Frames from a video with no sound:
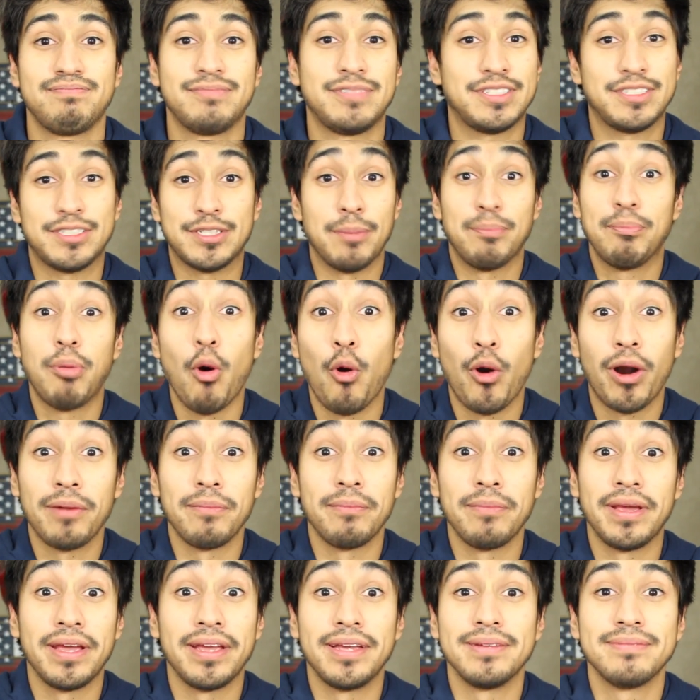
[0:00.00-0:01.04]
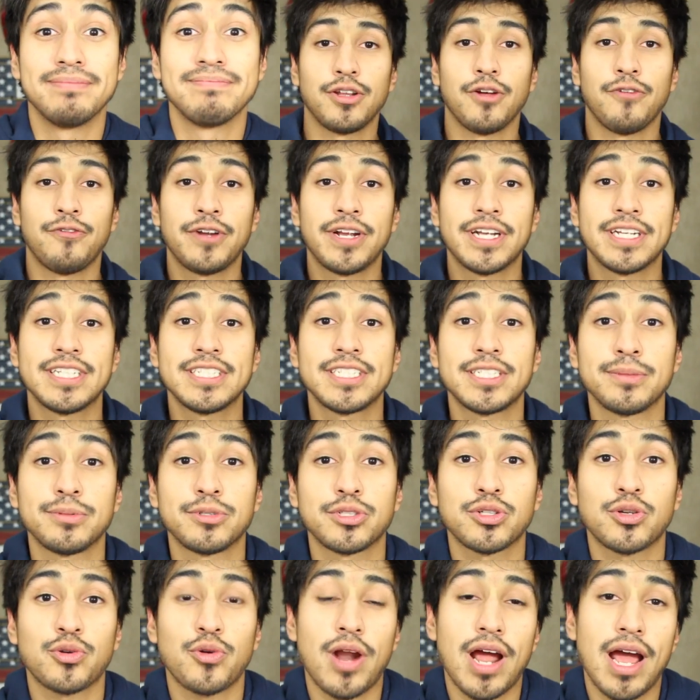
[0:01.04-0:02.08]
Support me. Don't forget to
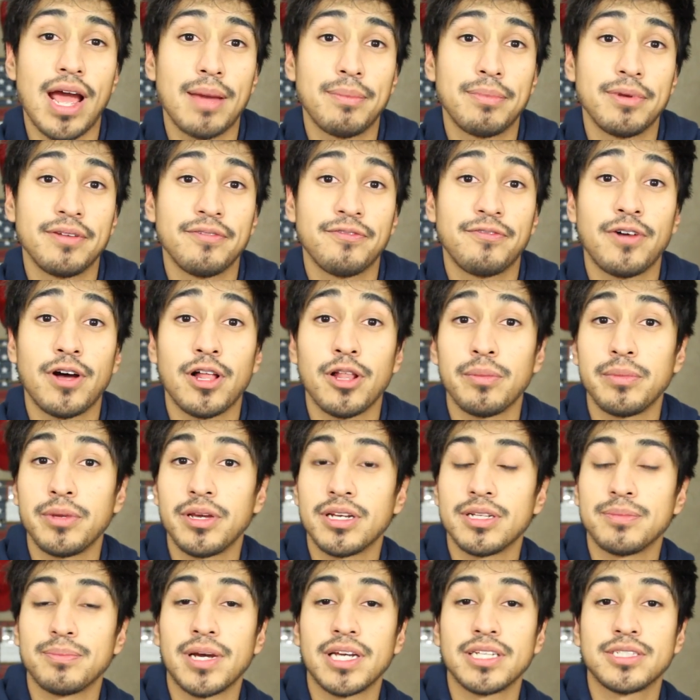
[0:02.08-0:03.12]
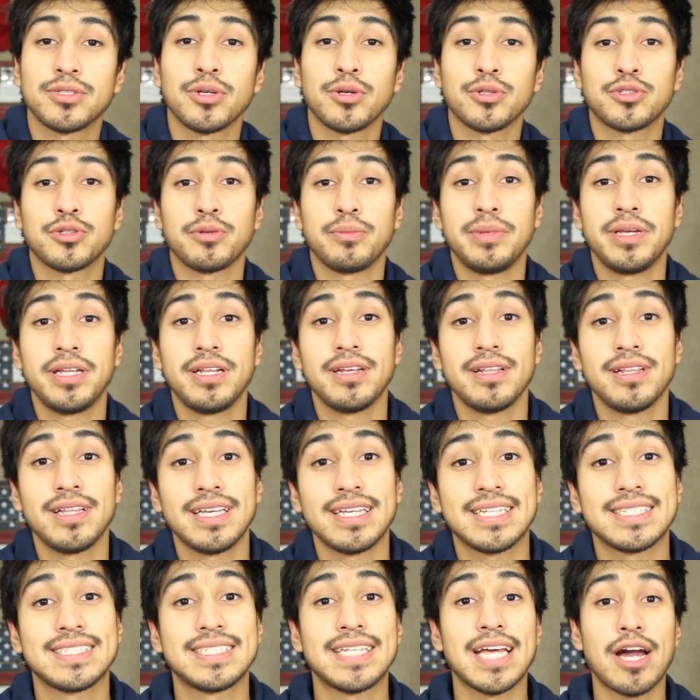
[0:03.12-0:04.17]
subscribe and follow me on my social media,
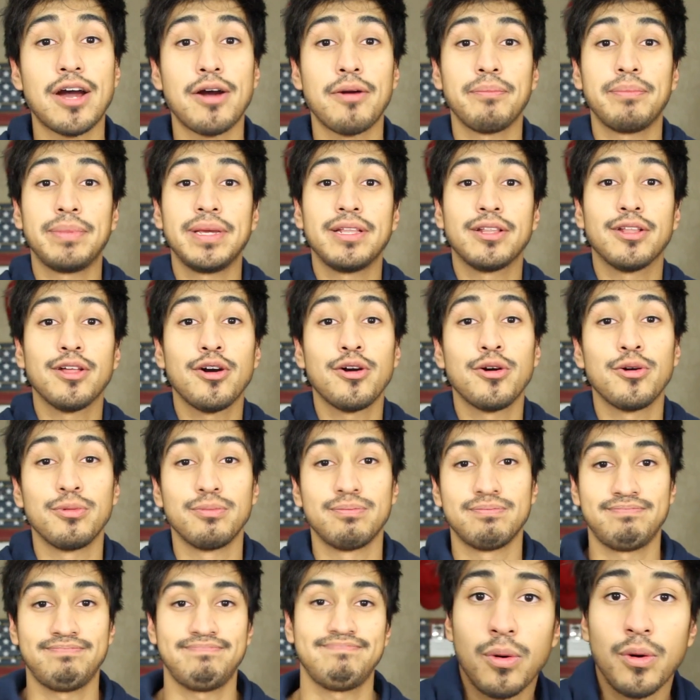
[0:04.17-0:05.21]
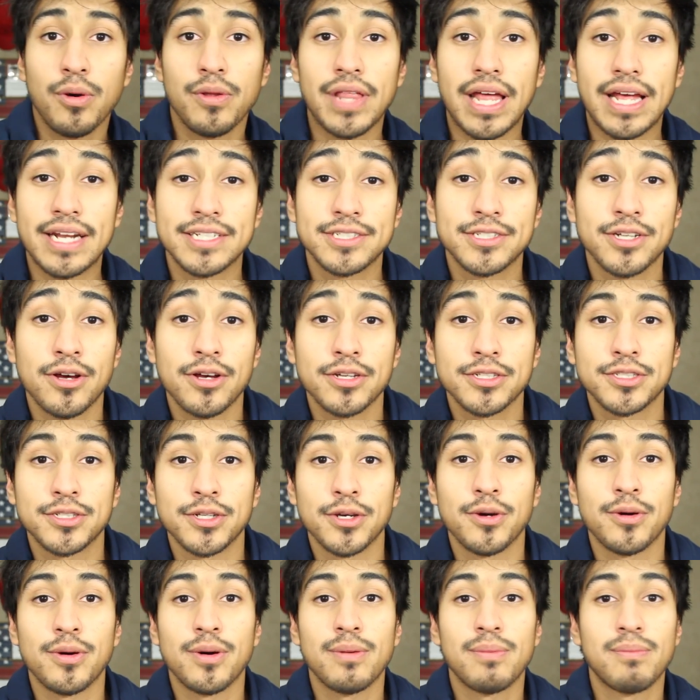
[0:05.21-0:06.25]
links down below. Well, that is all,
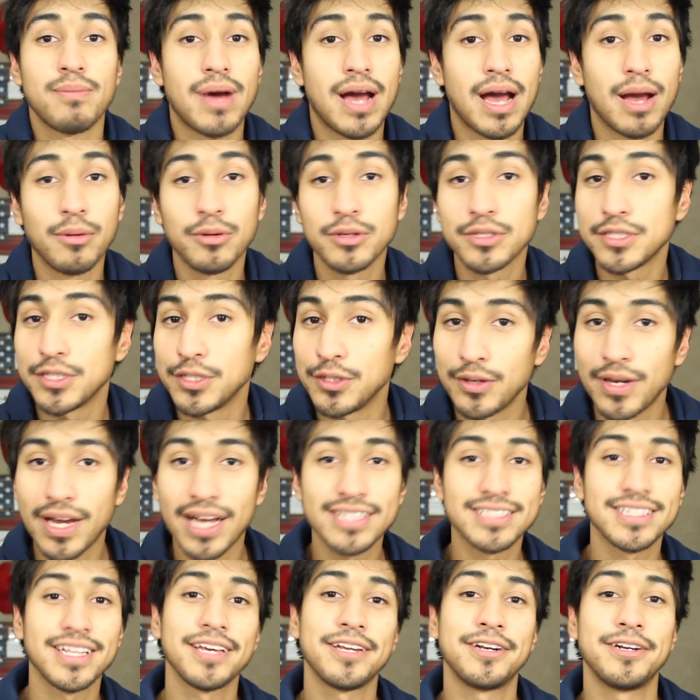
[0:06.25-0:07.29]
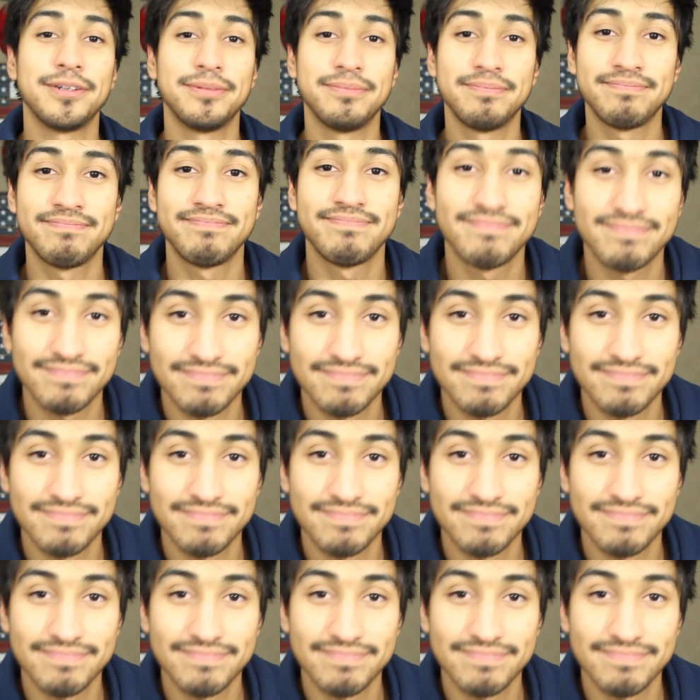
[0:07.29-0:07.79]
so I will see you guys later.